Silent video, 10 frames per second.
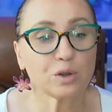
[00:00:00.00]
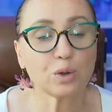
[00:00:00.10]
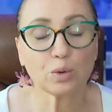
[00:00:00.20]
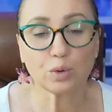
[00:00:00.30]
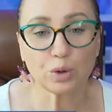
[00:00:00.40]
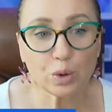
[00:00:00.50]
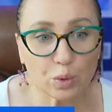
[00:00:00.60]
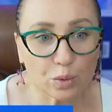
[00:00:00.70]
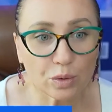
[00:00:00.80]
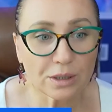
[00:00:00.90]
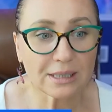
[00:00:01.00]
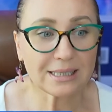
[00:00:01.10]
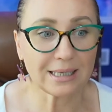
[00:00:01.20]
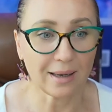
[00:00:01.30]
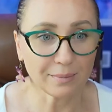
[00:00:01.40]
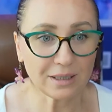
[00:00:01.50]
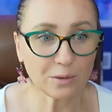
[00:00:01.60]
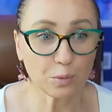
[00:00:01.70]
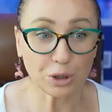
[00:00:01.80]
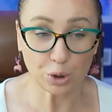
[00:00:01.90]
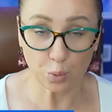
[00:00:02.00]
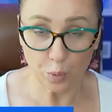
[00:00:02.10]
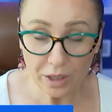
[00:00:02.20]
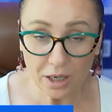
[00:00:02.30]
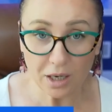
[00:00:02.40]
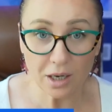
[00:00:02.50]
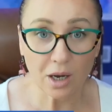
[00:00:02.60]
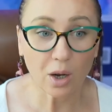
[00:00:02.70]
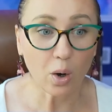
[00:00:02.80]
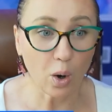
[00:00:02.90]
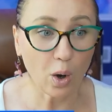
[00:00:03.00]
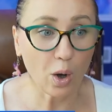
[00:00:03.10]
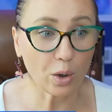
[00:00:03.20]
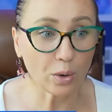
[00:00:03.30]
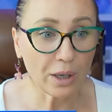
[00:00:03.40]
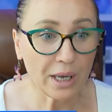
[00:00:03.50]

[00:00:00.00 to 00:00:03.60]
to do something which we call